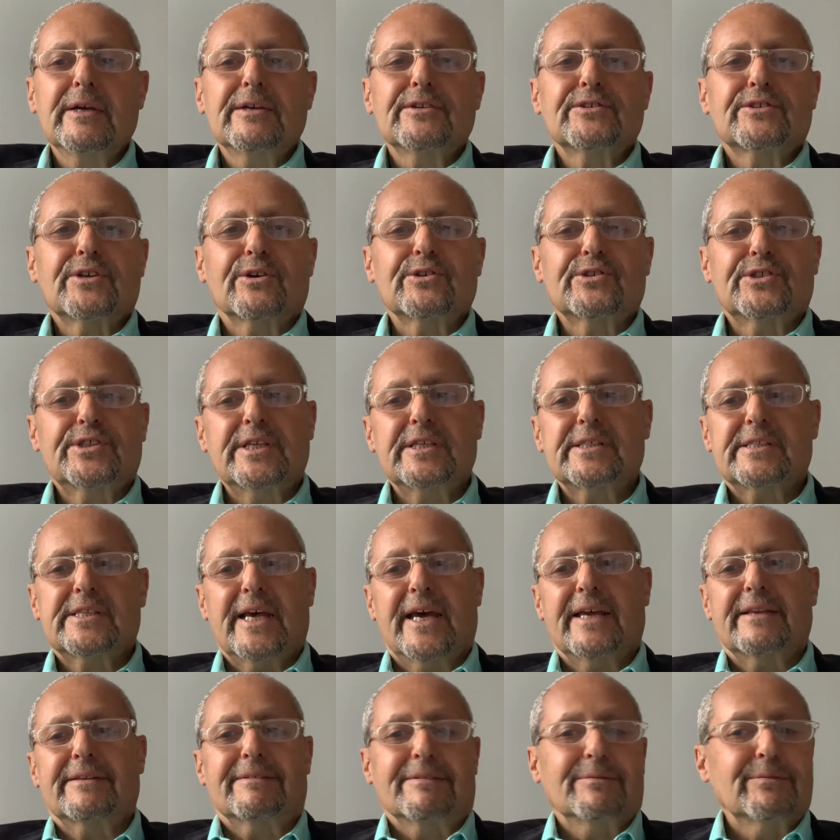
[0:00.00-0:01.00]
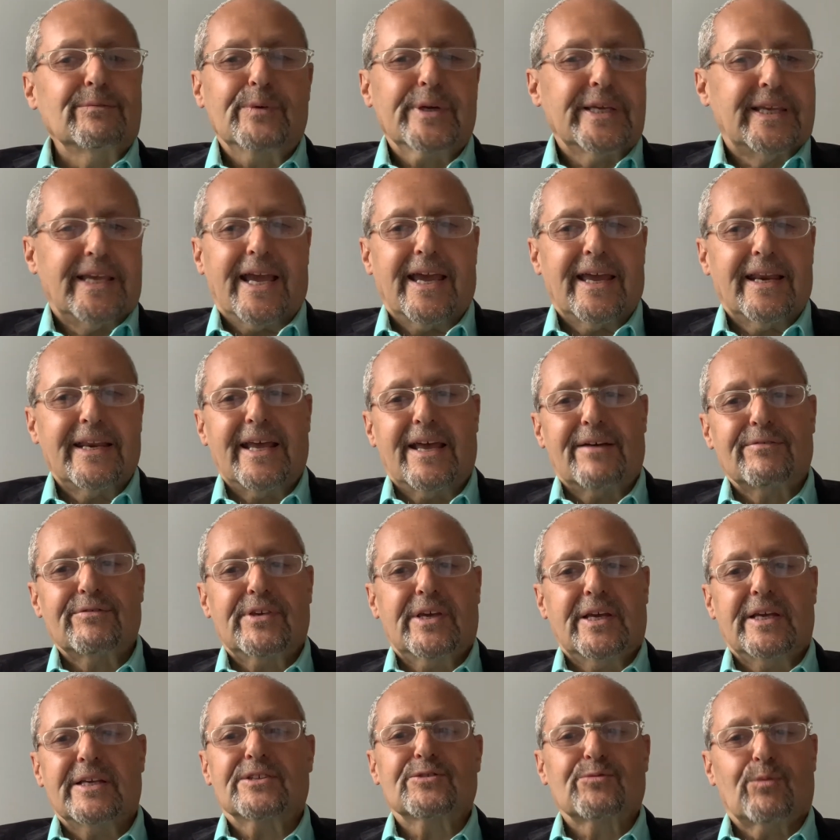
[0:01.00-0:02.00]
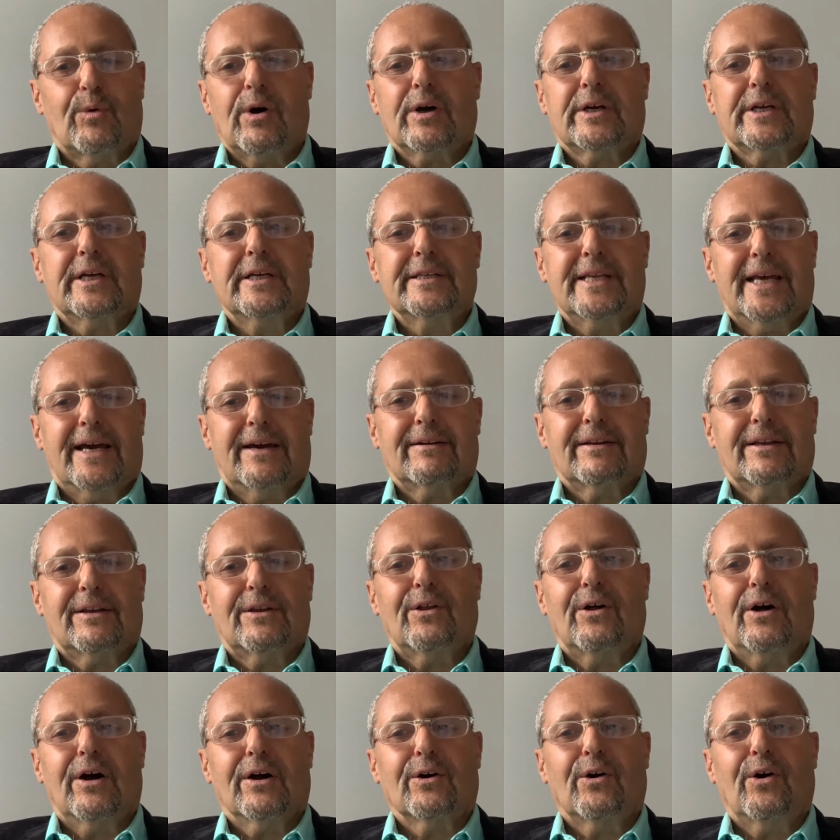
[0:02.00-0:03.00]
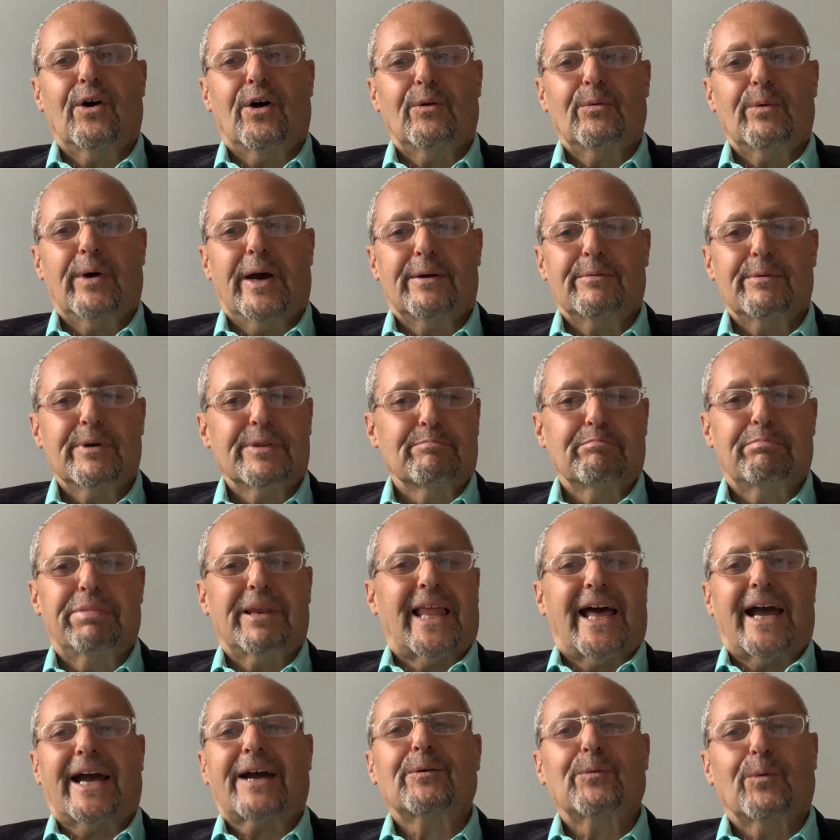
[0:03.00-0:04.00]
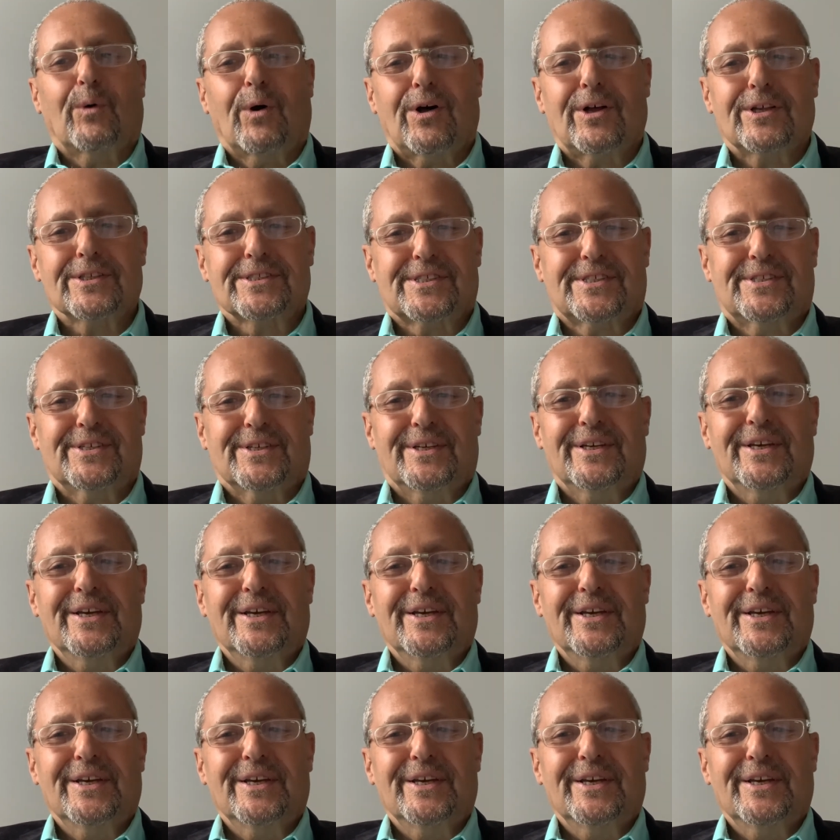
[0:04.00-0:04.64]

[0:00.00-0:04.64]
So she said, we can't have kids walking down a long hallway with black walls